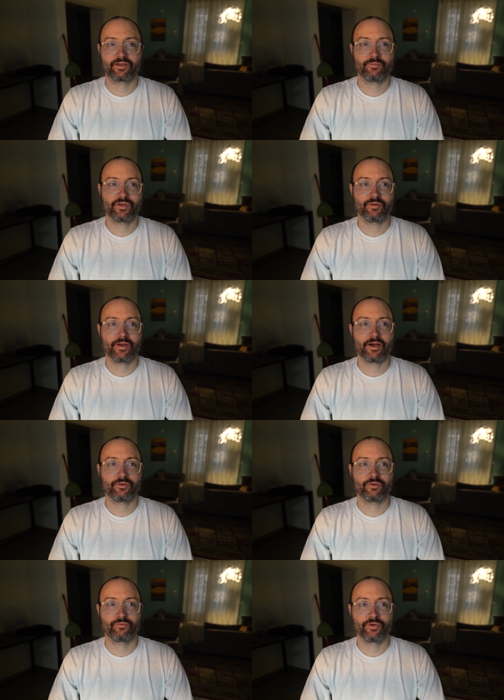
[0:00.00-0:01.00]
It can be
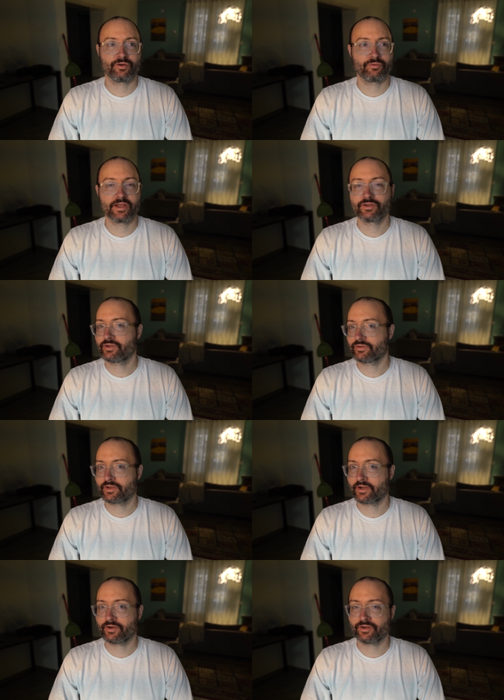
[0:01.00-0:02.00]
about rearranging the
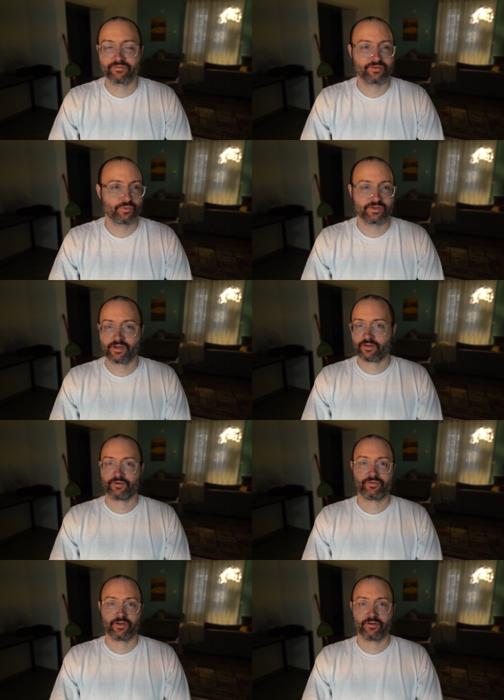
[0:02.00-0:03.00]
narratives that we tell
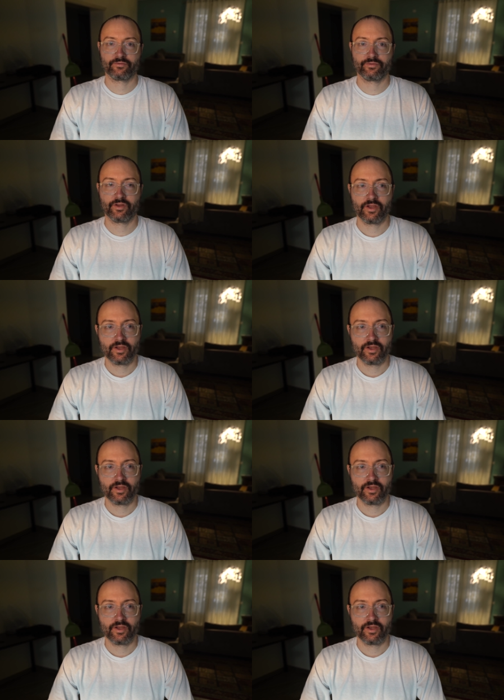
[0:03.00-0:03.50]
ourselves,